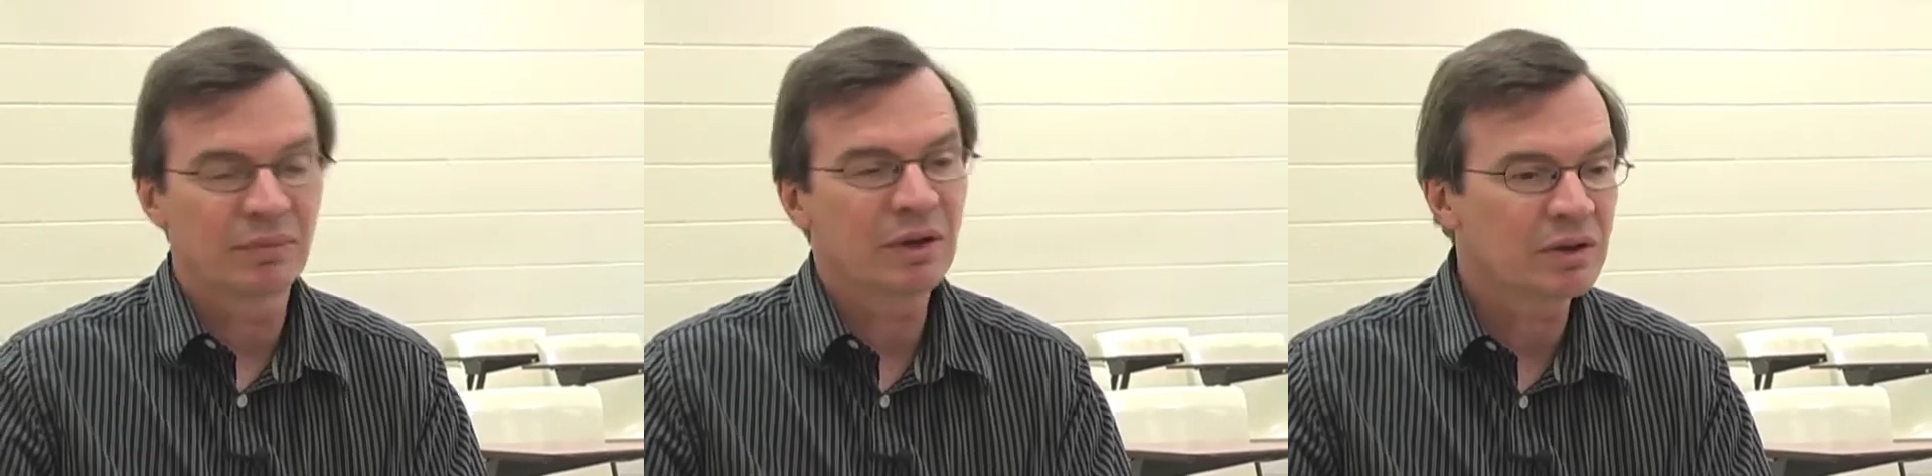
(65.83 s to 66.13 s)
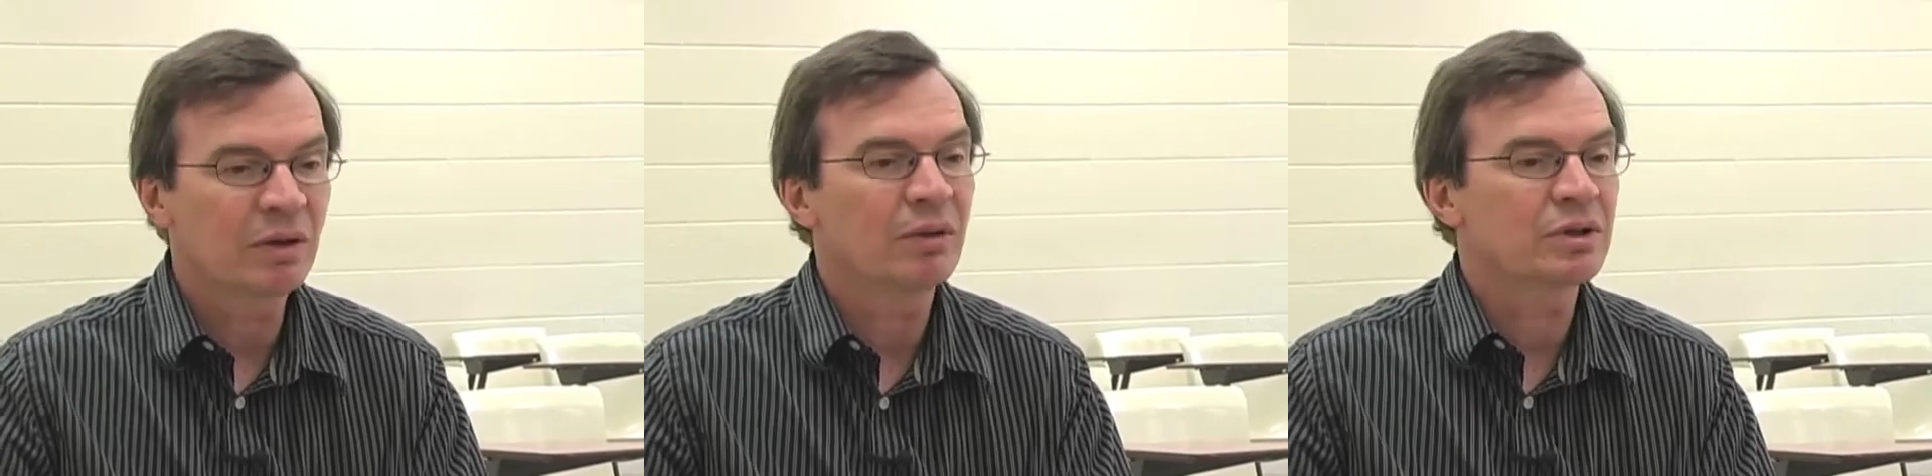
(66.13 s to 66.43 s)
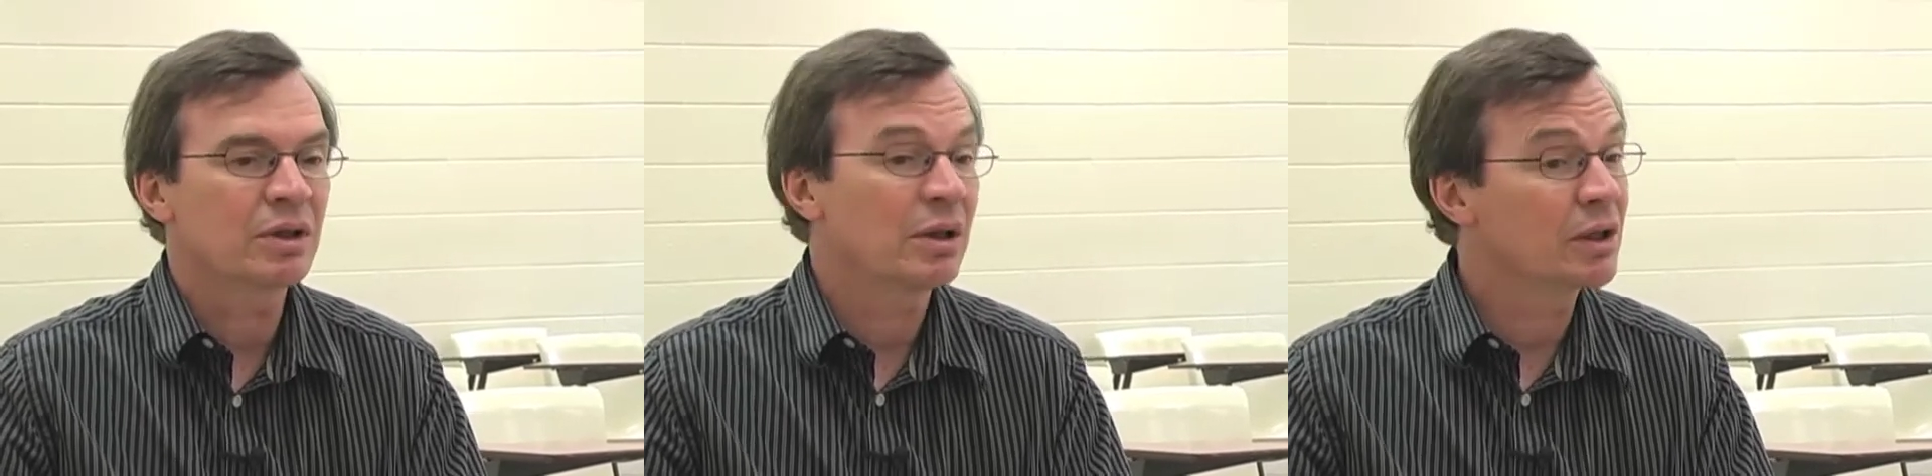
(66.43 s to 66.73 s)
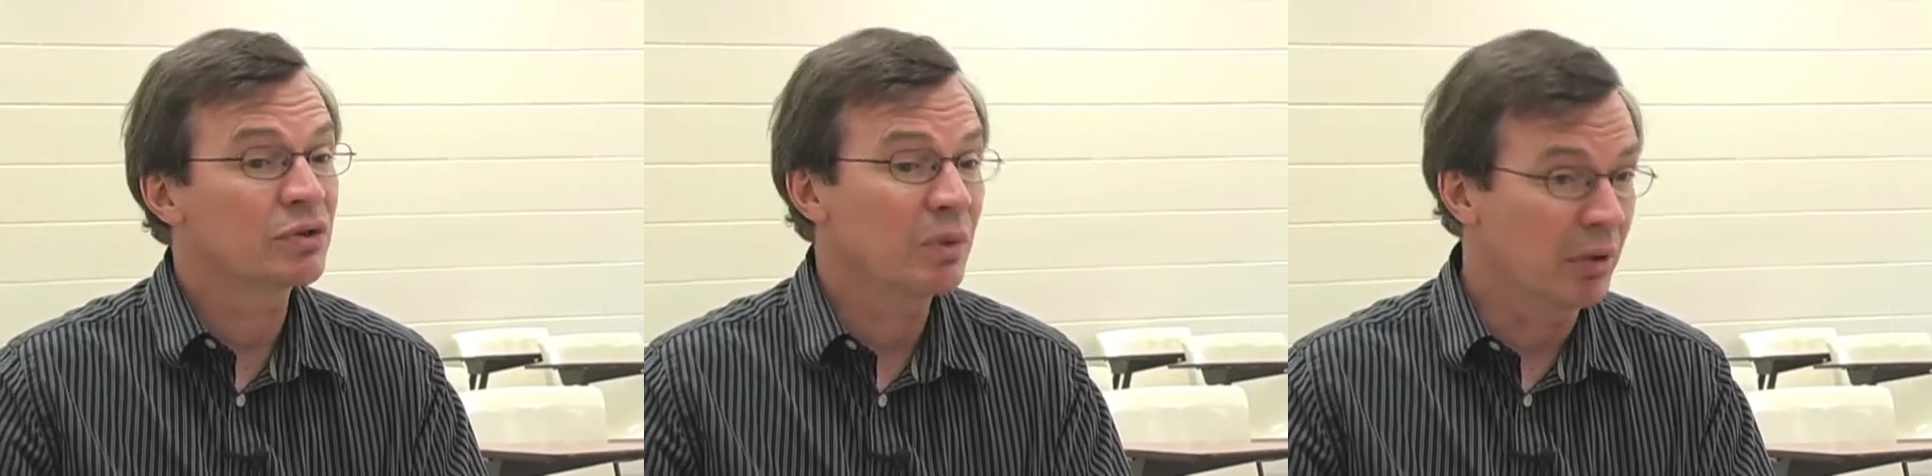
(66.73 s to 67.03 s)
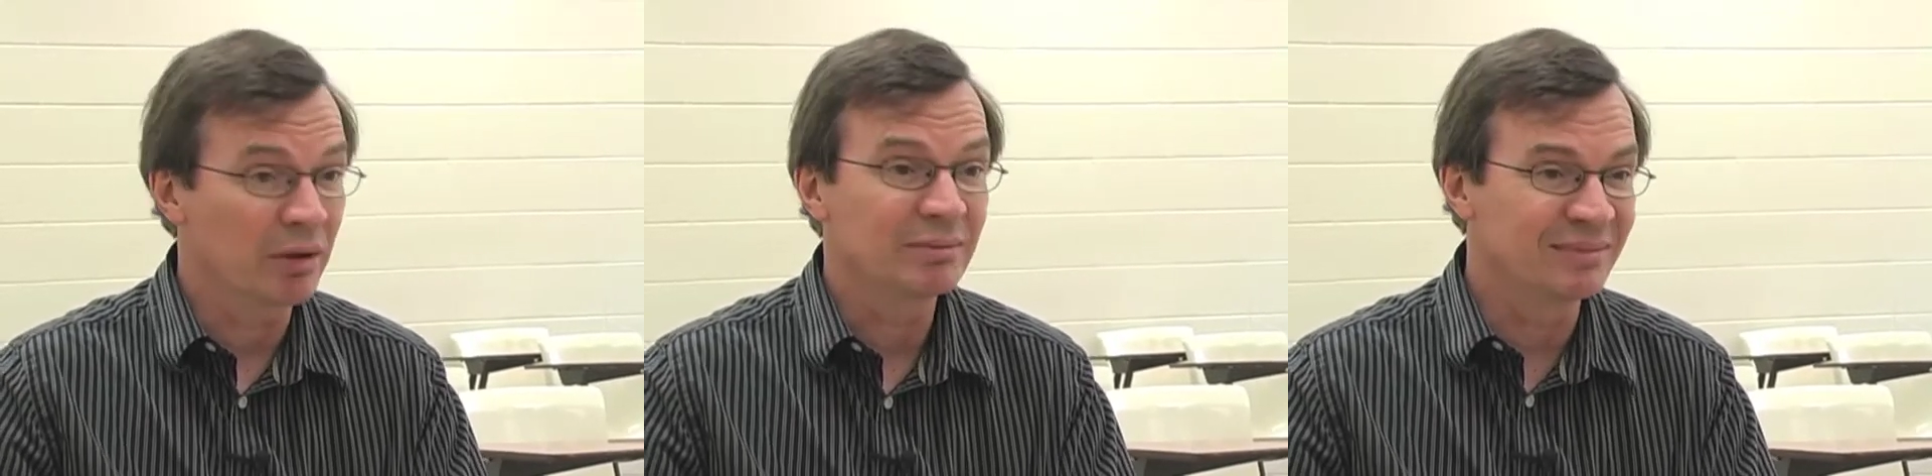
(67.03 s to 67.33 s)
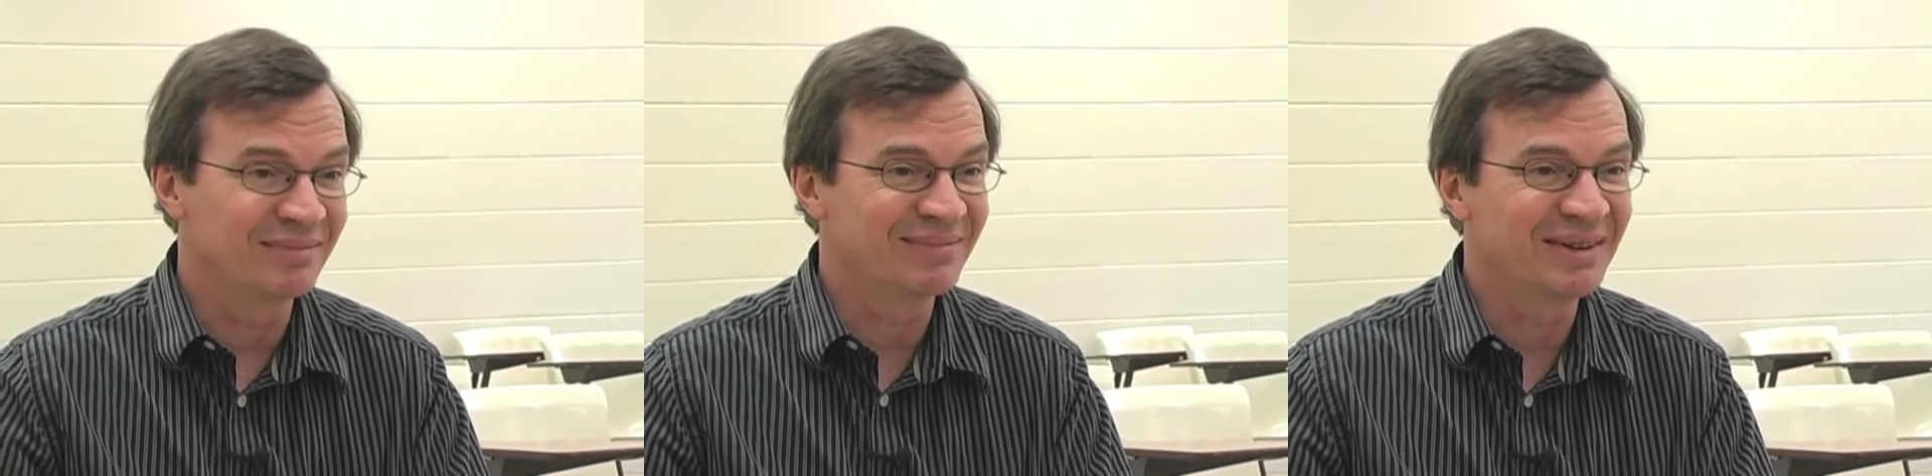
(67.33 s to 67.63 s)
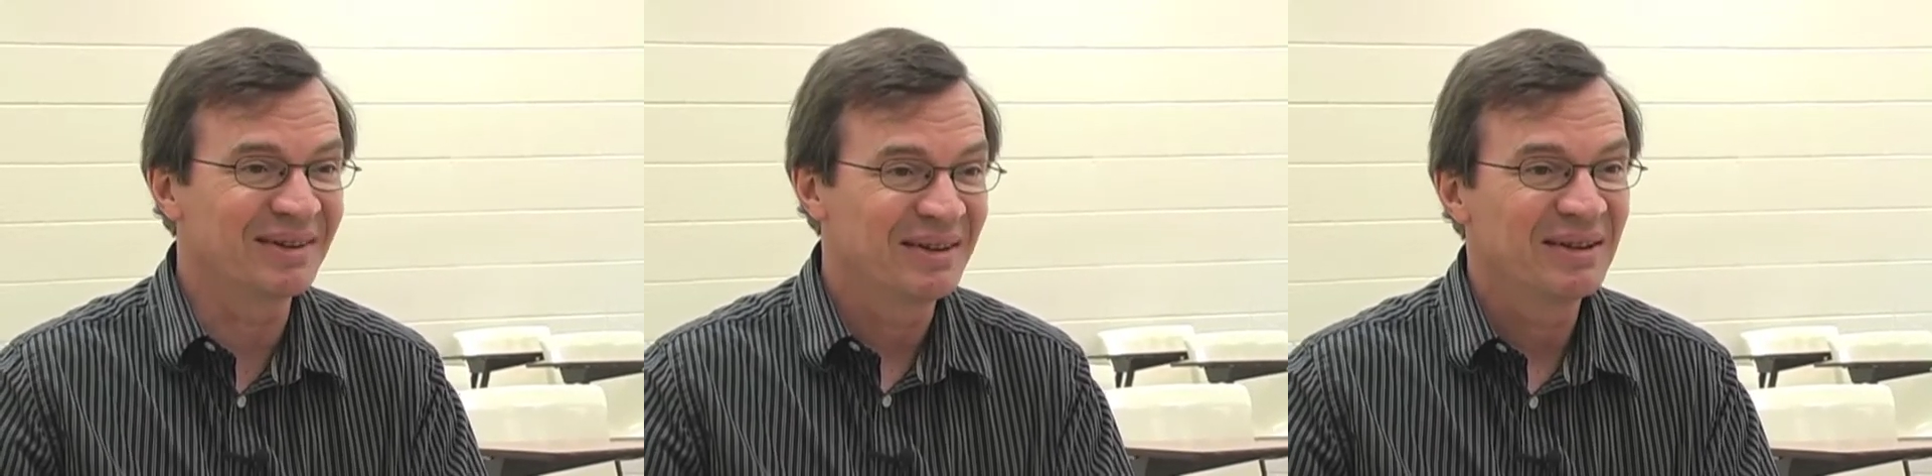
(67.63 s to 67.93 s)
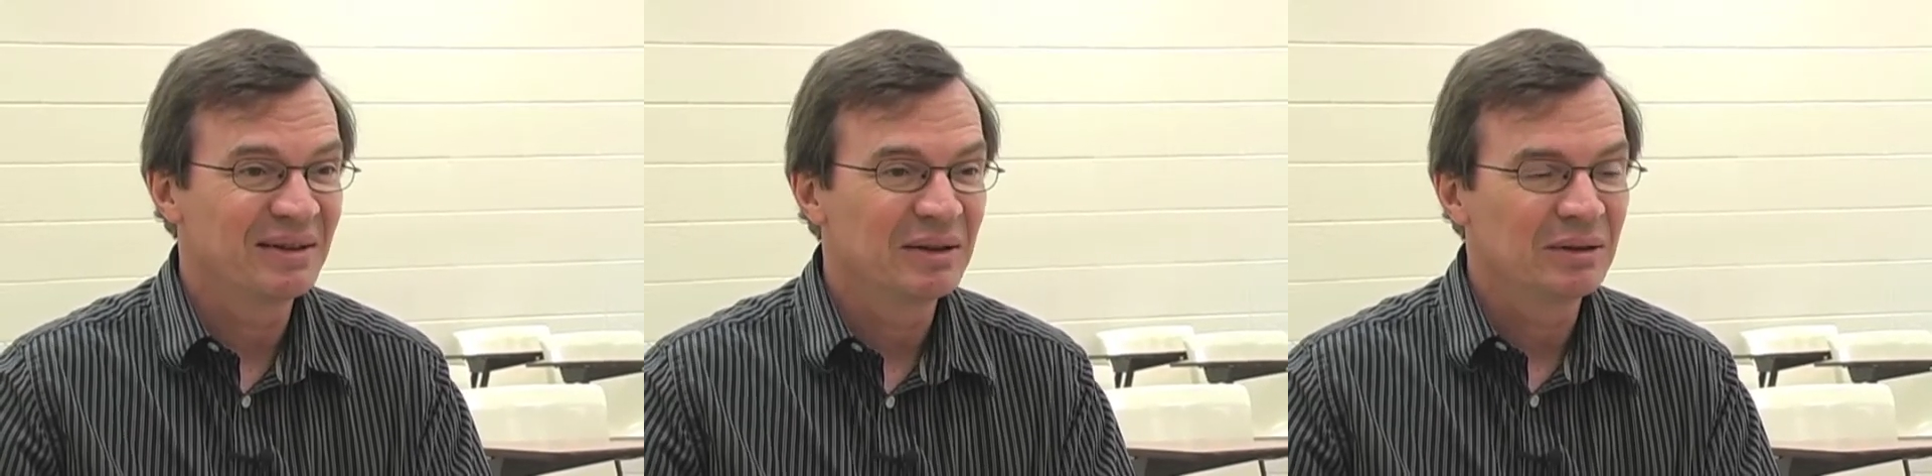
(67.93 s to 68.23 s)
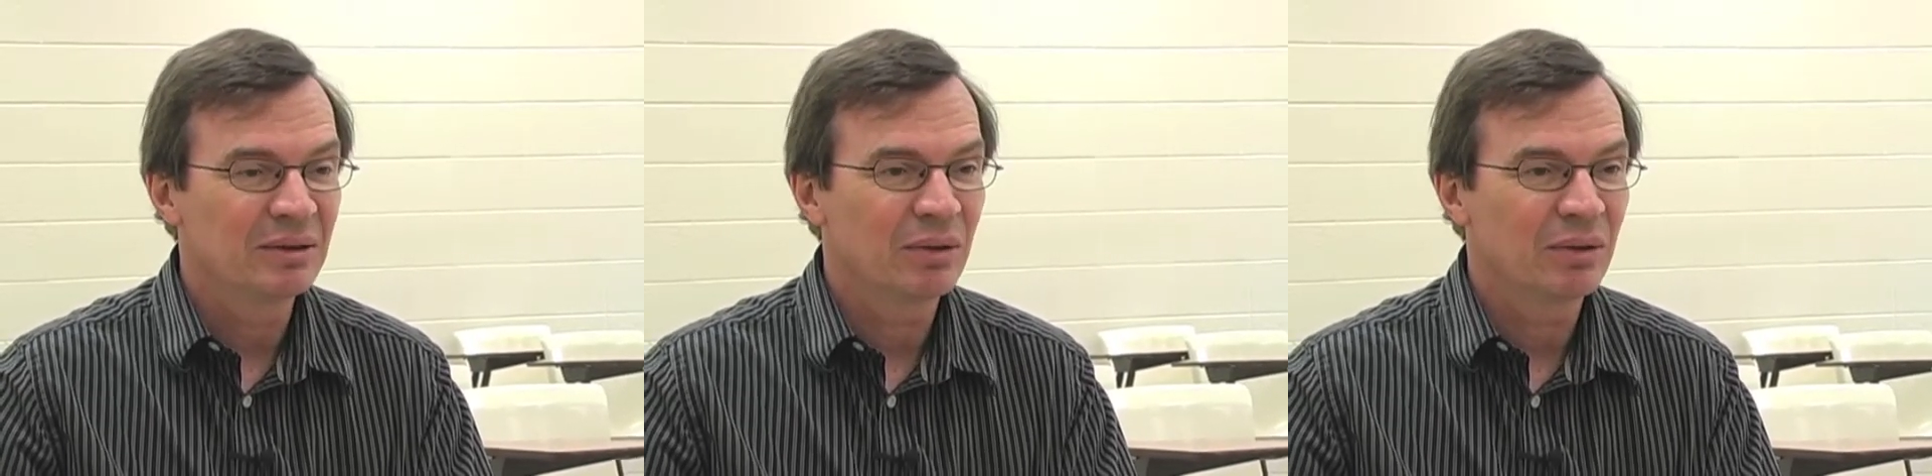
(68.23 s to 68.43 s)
It's, you know, it's not like swimming. You